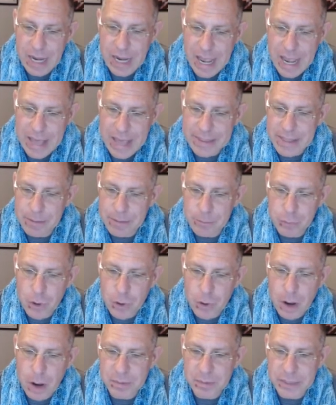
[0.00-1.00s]
and then
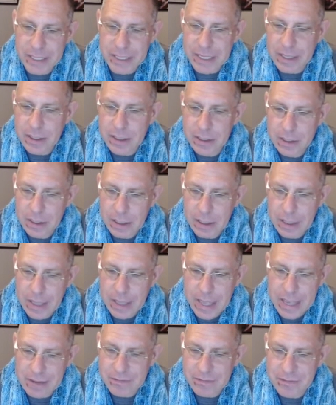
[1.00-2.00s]
probably
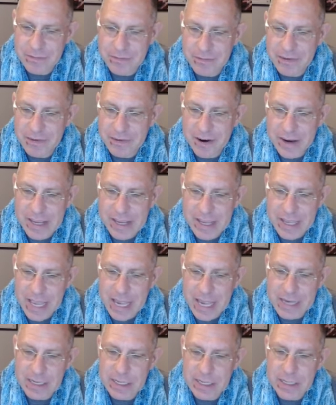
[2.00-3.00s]
a
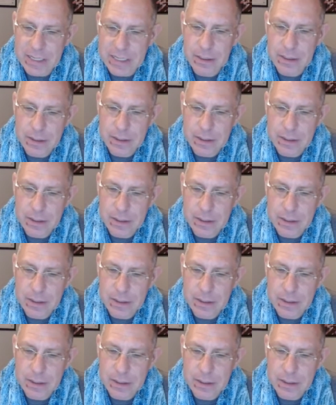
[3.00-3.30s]
variegated